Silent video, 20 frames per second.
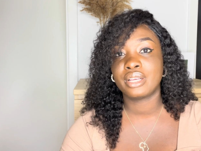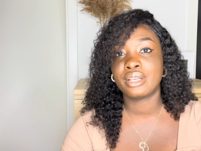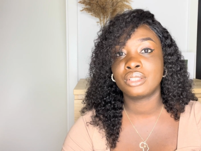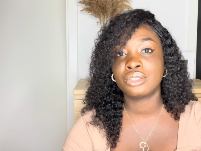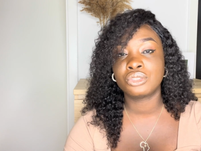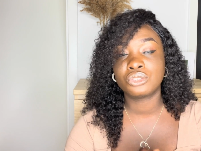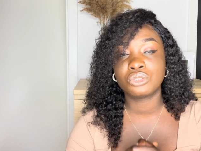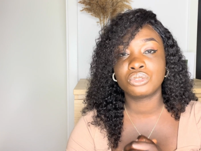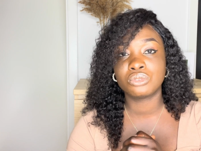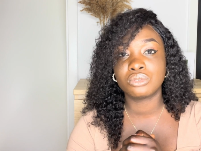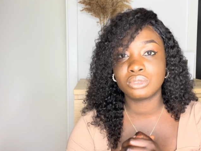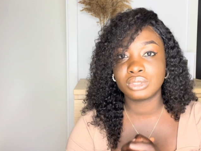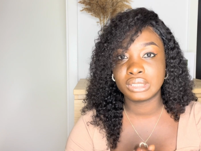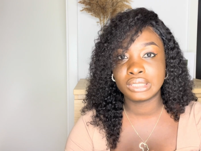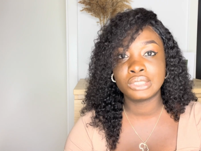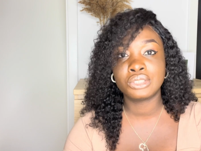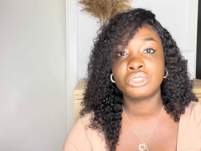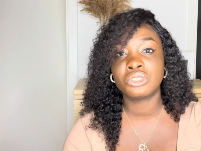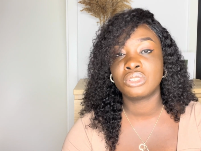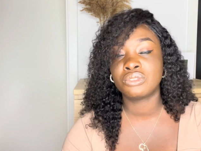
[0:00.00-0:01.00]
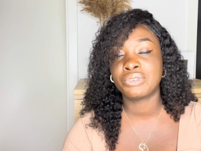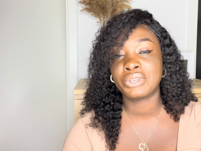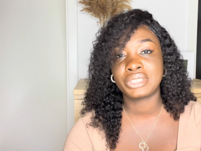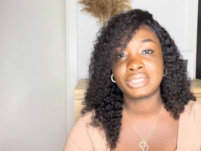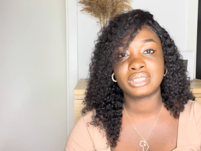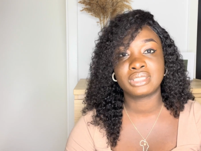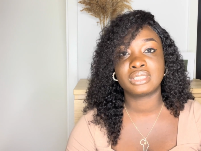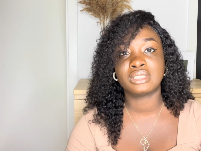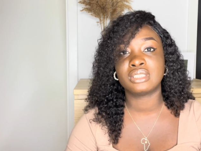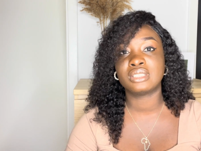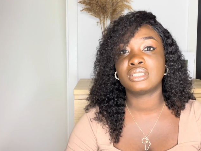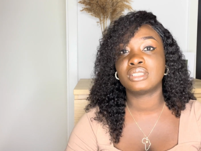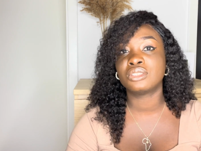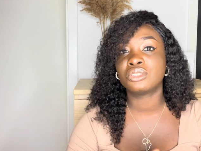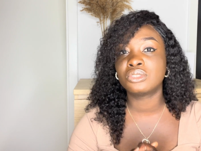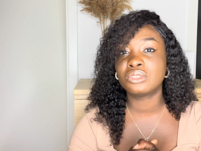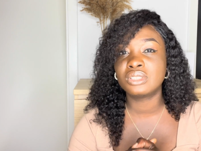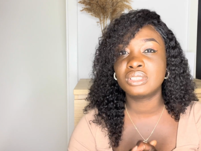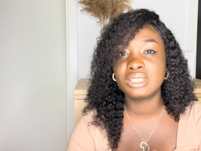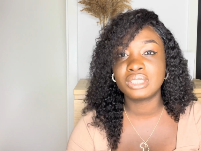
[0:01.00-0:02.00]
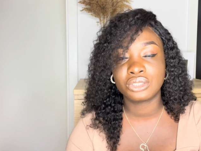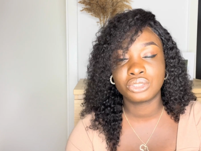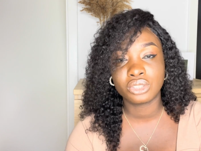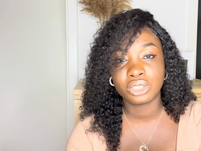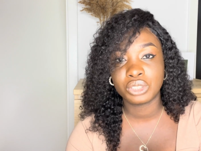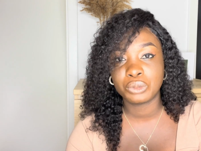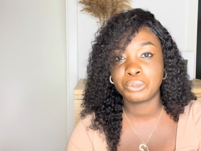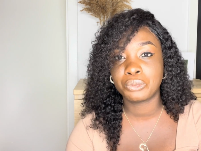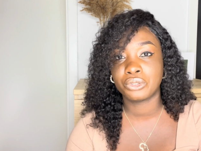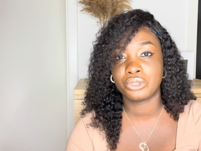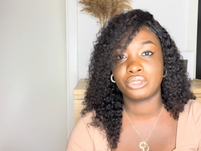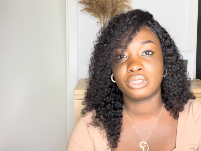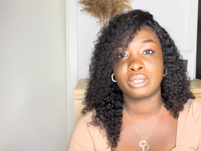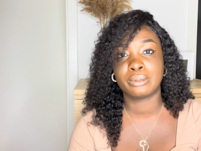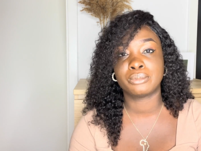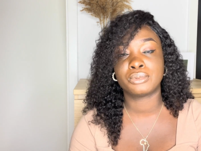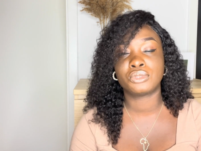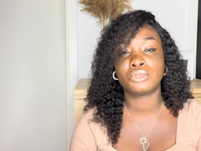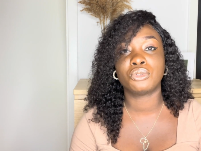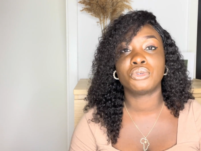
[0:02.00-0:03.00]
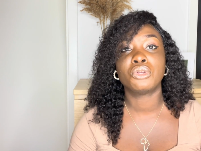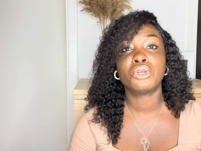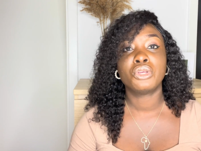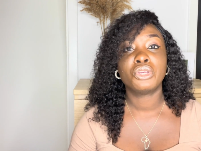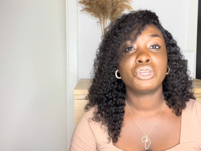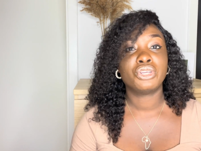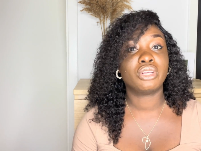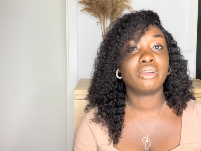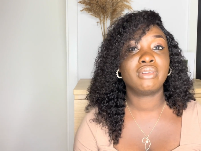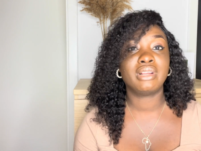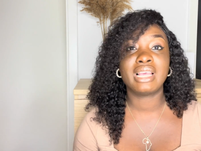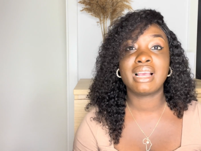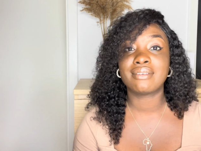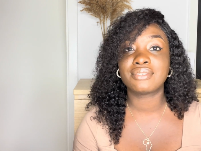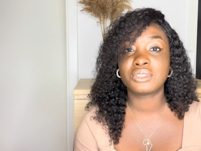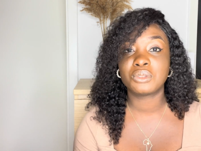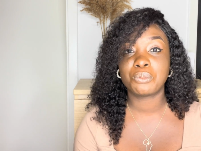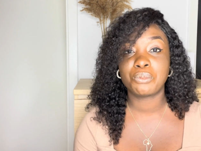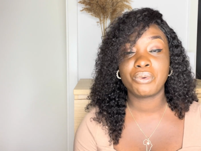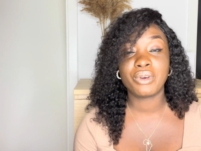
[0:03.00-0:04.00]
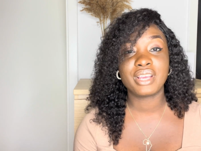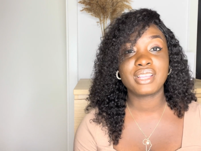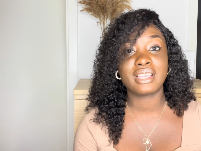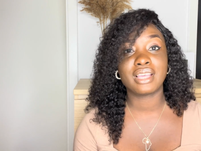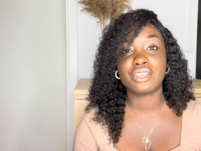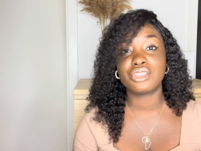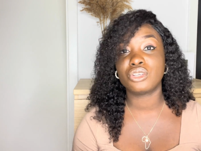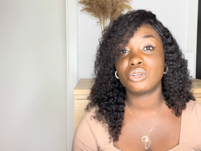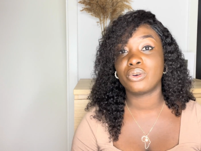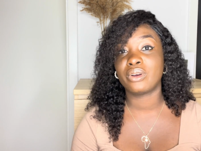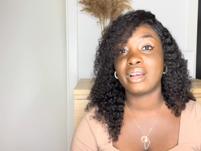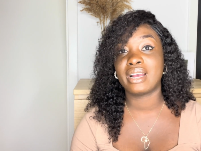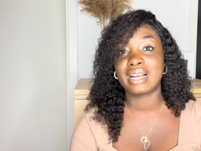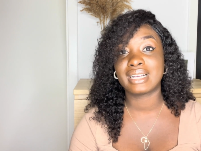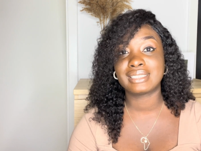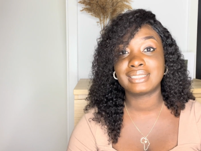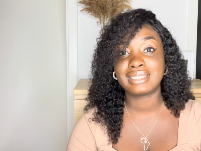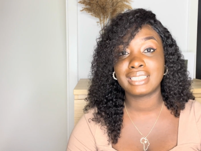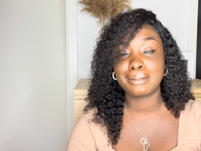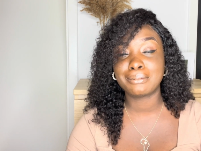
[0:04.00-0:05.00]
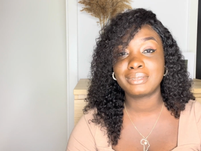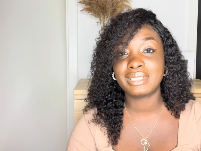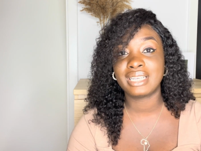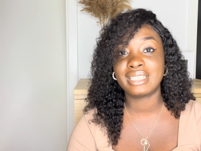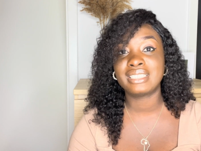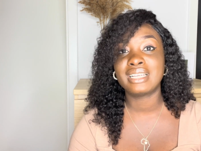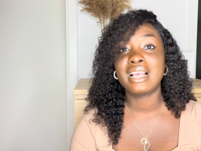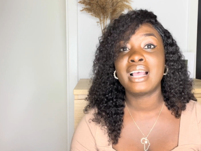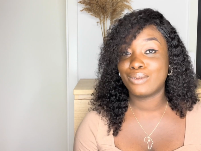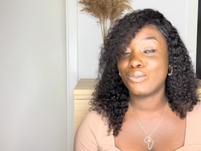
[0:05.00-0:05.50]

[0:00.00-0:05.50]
into these universities, into these study programs. So you really have to pray that you are accepted.